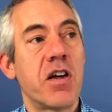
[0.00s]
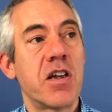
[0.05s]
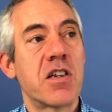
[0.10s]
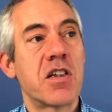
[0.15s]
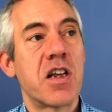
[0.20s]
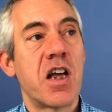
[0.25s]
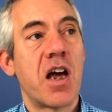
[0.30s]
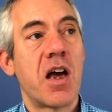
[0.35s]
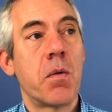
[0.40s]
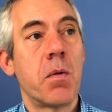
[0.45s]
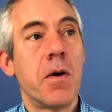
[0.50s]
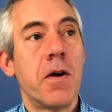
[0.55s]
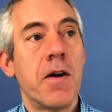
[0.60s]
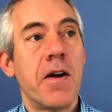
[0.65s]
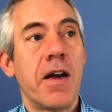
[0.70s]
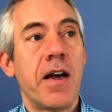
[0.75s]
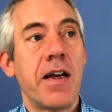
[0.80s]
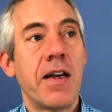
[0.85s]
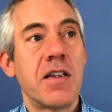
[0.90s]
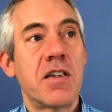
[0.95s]
So
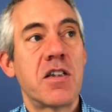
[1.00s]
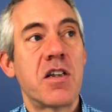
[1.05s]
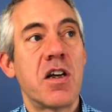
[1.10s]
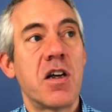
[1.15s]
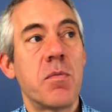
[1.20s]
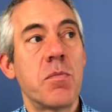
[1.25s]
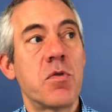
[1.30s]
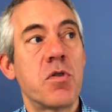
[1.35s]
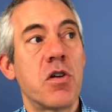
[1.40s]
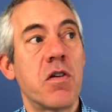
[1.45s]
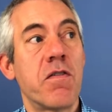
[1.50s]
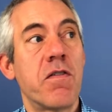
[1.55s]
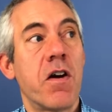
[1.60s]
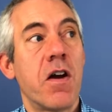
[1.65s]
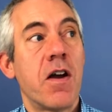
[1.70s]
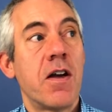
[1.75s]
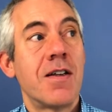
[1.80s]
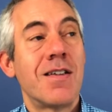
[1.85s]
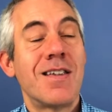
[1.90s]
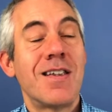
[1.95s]
in terms of
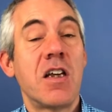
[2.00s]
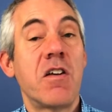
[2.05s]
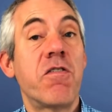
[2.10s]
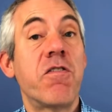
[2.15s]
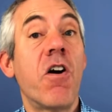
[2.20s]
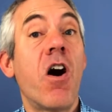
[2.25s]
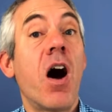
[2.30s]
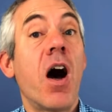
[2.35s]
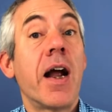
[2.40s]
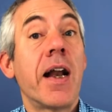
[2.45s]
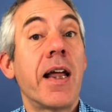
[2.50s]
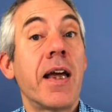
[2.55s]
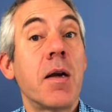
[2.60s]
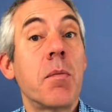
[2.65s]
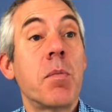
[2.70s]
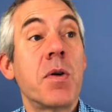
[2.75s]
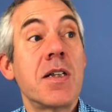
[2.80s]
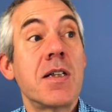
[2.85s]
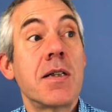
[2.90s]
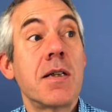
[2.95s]
defining
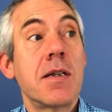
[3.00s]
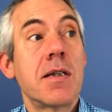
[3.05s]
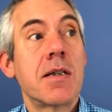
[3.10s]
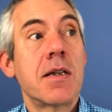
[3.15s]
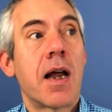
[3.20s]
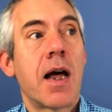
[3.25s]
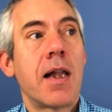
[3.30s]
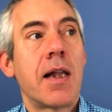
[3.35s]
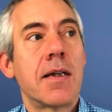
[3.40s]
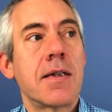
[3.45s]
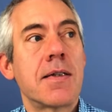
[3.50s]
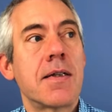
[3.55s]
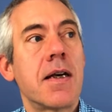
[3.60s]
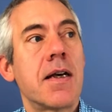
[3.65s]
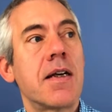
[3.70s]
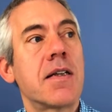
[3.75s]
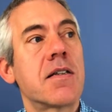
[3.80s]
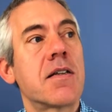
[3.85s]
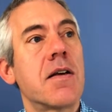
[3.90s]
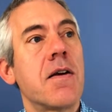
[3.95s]
business
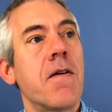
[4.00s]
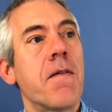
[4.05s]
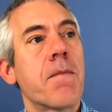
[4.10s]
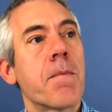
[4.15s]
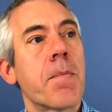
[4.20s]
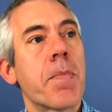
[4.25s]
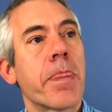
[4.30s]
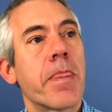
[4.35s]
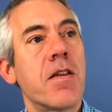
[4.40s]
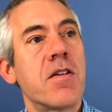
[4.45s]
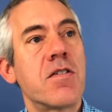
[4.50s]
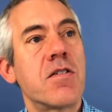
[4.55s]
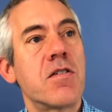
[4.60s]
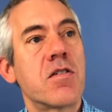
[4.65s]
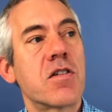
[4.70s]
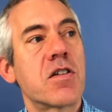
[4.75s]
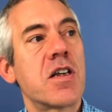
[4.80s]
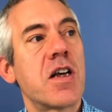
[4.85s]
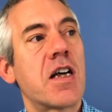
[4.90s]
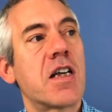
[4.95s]
analysis, the
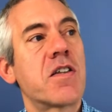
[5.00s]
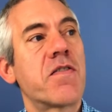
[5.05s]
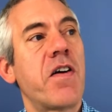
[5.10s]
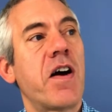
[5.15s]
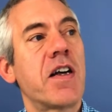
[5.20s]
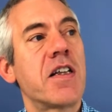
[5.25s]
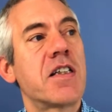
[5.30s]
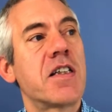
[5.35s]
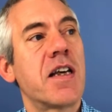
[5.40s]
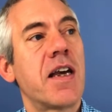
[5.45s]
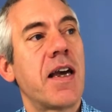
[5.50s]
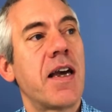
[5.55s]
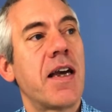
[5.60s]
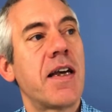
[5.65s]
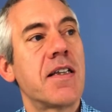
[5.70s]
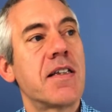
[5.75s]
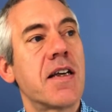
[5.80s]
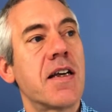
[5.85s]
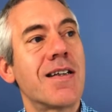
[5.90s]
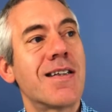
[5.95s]
success factor
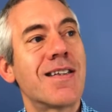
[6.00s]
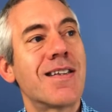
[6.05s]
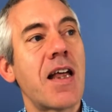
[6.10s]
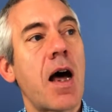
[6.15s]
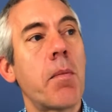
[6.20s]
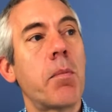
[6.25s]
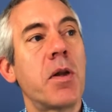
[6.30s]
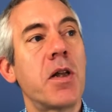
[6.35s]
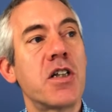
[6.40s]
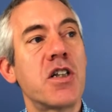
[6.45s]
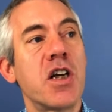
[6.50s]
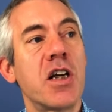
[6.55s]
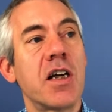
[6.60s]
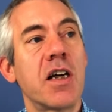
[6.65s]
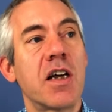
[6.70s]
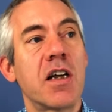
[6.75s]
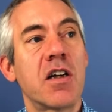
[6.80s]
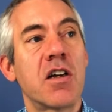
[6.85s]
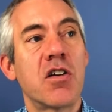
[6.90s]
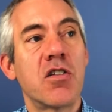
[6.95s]
is establishing
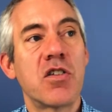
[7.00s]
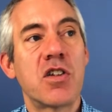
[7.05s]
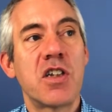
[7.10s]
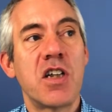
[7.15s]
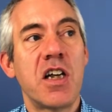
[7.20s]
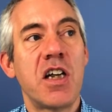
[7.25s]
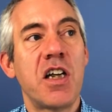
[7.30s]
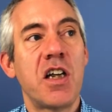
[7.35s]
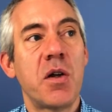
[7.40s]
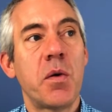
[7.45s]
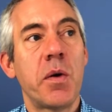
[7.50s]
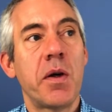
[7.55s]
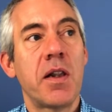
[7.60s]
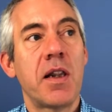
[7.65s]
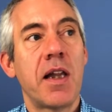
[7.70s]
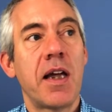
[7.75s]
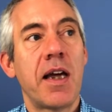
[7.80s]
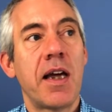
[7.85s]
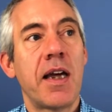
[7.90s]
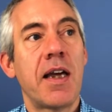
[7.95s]
and
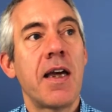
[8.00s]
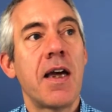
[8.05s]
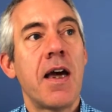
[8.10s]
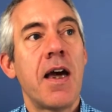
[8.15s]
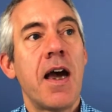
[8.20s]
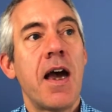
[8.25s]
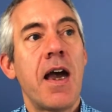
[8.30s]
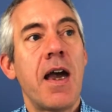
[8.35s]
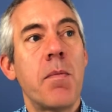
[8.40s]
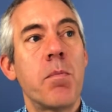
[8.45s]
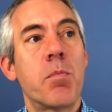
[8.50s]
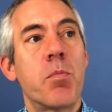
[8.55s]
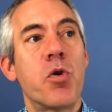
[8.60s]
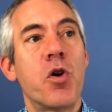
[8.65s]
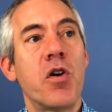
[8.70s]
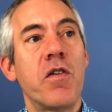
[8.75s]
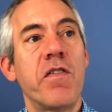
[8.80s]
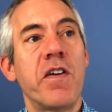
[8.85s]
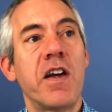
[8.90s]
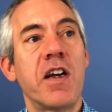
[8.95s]
continually
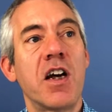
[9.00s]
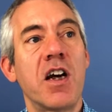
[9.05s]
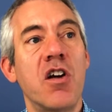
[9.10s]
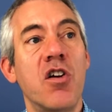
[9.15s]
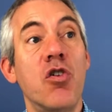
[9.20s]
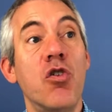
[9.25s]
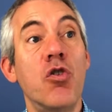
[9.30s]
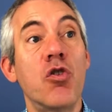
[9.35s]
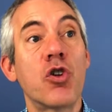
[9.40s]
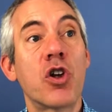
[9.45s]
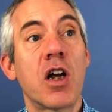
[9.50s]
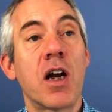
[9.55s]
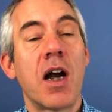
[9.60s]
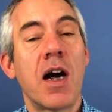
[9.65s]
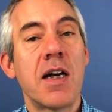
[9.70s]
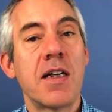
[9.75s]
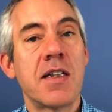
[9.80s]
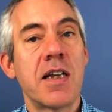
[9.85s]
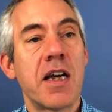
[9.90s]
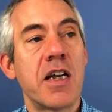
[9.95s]
improving an
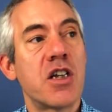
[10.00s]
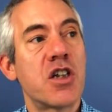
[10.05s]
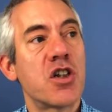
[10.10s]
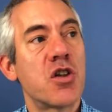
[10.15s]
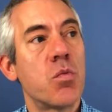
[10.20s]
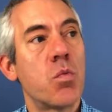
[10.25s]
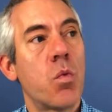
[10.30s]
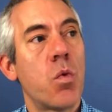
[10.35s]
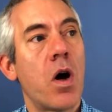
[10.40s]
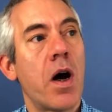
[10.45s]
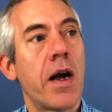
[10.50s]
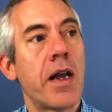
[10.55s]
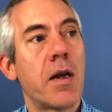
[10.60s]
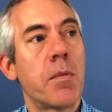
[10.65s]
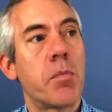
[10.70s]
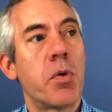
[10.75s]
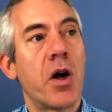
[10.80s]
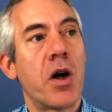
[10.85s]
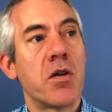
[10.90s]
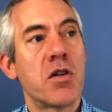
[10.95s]
organisation-wide
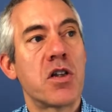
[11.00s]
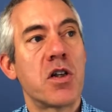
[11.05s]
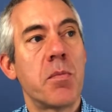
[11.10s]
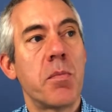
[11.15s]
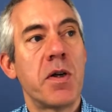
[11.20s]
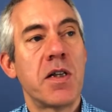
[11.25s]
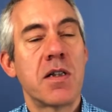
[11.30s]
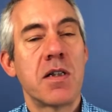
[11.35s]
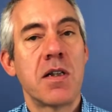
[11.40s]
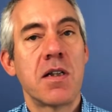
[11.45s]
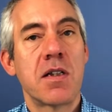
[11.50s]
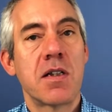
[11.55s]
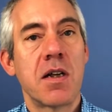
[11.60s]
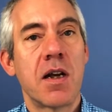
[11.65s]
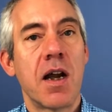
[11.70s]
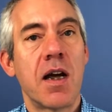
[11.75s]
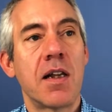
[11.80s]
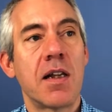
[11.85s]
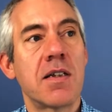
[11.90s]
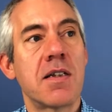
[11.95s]
approach to business
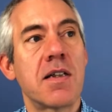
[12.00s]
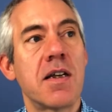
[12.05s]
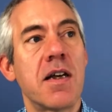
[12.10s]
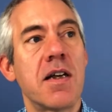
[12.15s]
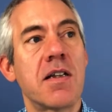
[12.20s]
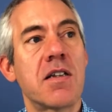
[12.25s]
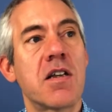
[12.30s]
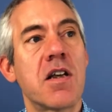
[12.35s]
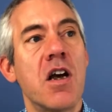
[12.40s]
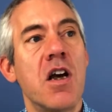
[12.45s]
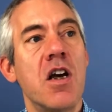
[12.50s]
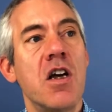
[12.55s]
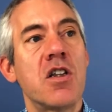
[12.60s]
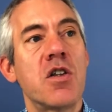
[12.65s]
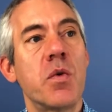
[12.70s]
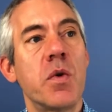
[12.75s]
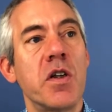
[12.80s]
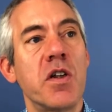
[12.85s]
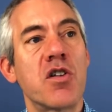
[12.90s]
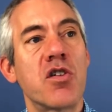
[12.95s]
analysis
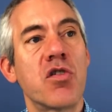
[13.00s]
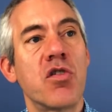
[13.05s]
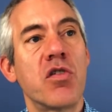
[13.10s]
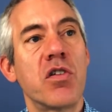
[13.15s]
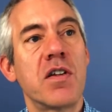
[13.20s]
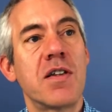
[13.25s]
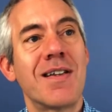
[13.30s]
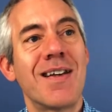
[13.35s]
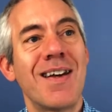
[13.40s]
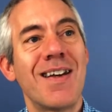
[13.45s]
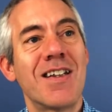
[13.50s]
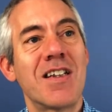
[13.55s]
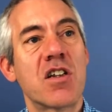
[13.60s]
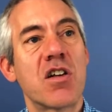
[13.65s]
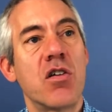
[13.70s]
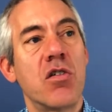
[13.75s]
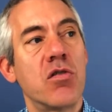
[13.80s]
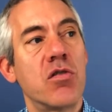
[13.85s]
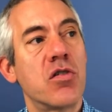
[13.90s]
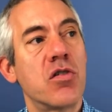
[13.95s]
to ensure that it is
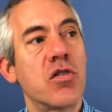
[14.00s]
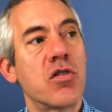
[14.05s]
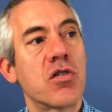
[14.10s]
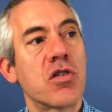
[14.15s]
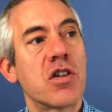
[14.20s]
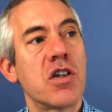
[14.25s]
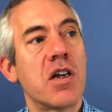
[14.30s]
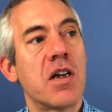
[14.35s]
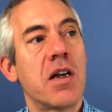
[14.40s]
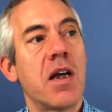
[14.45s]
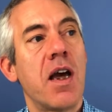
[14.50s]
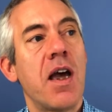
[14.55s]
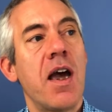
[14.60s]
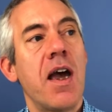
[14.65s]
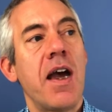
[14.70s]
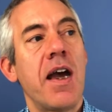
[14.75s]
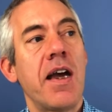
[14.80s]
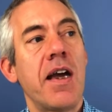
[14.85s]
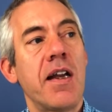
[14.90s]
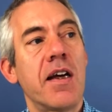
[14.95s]
conducted
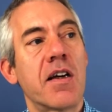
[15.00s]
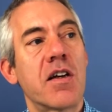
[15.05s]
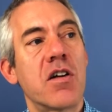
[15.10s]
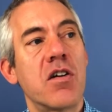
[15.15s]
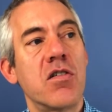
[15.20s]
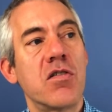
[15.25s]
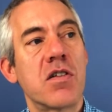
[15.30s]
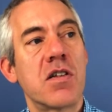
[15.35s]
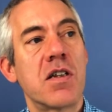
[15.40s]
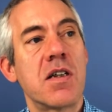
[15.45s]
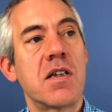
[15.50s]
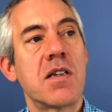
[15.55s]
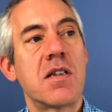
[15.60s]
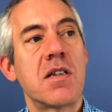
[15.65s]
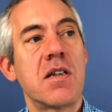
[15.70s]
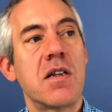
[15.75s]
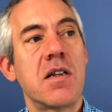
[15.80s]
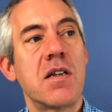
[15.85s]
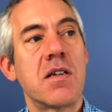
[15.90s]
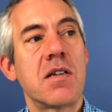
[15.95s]
in a
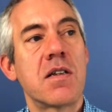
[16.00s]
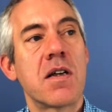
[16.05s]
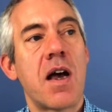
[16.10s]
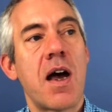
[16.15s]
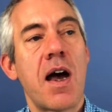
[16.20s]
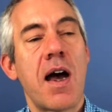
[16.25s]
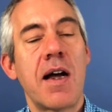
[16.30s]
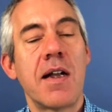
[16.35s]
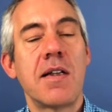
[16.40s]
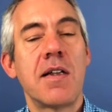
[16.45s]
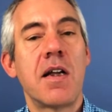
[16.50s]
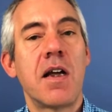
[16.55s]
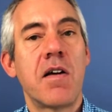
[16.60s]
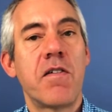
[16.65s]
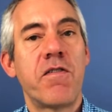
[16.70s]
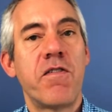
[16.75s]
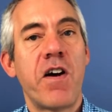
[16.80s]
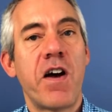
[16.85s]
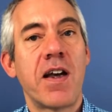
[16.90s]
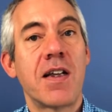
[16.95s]
consistent and
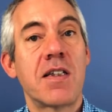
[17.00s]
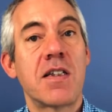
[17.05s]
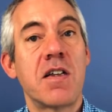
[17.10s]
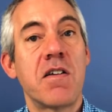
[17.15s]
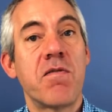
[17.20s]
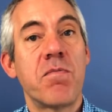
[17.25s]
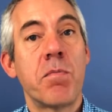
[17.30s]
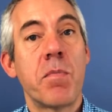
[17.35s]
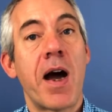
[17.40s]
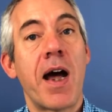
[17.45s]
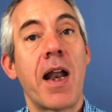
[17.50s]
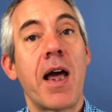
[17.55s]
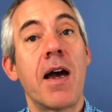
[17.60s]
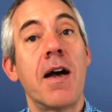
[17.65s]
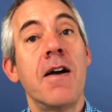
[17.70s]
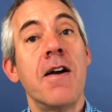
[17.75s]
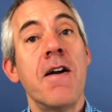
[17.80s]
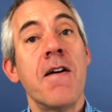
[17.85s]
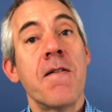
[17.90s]
effective manner.